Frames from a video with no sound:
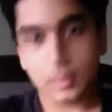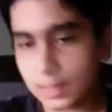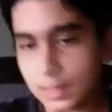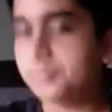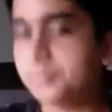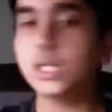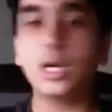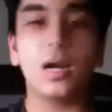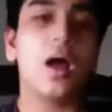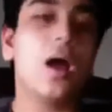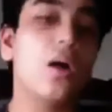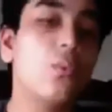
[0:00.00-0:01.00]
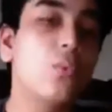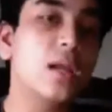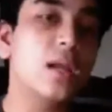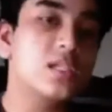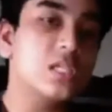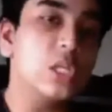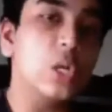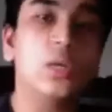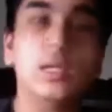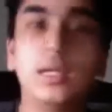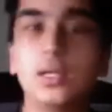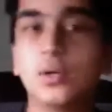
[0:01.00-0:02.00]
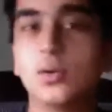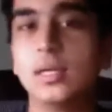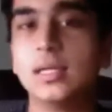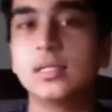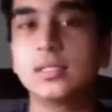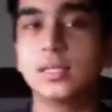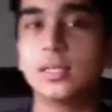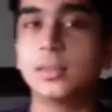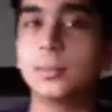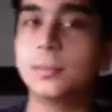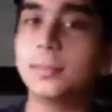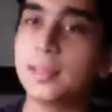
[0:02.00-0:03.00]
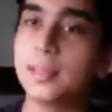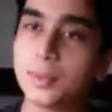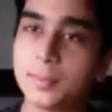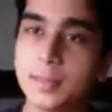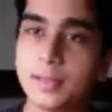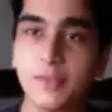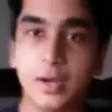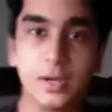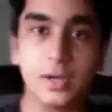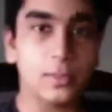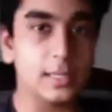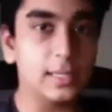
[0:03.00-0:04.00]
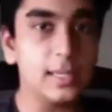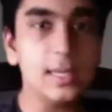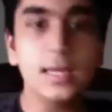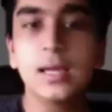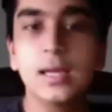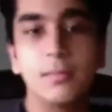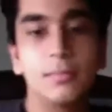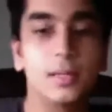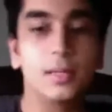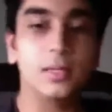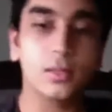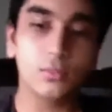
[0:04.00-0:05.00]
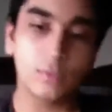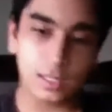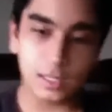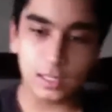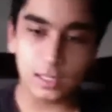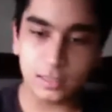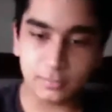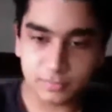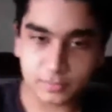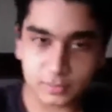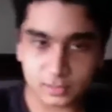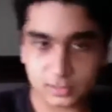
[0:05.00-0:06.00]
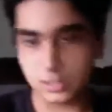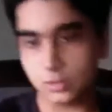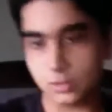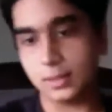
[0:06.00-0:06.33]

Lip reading: Yeah, sure. Work slowly. You don't need to be able to play it very quickly, but you can work on it slowly.